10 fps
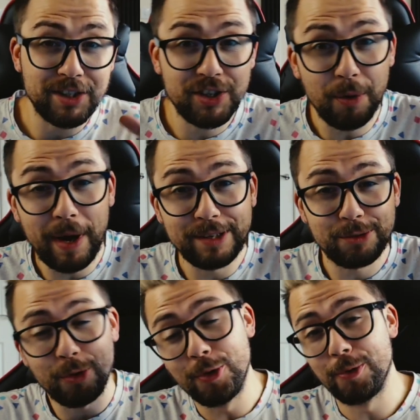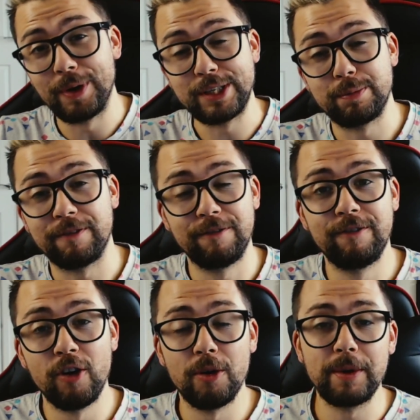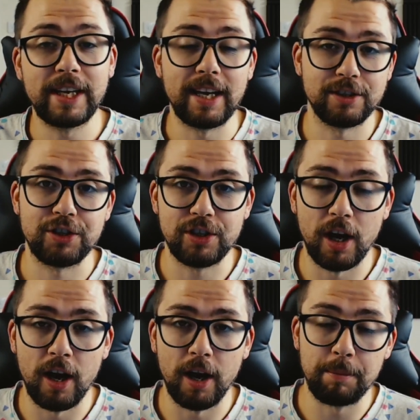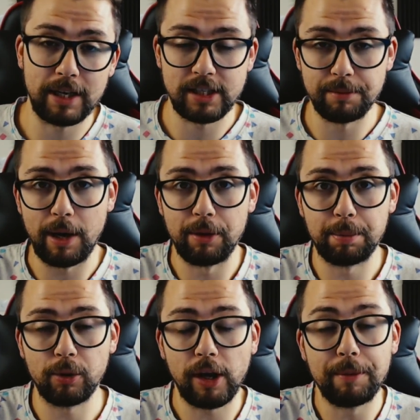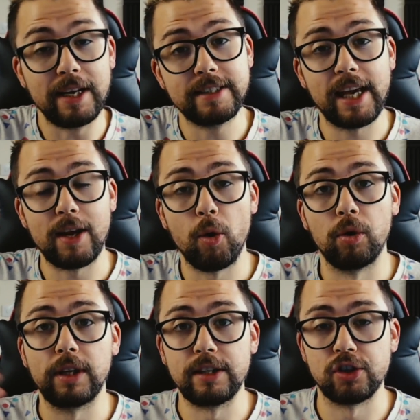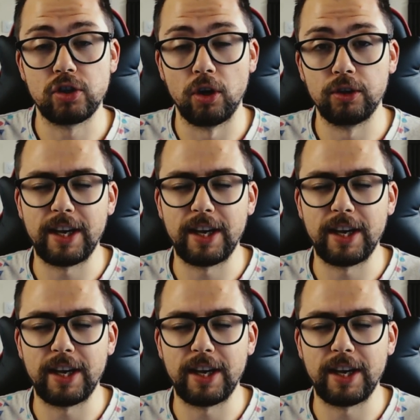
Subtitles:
so as always, before we get started messing about with the plugin, we need to get it all installed,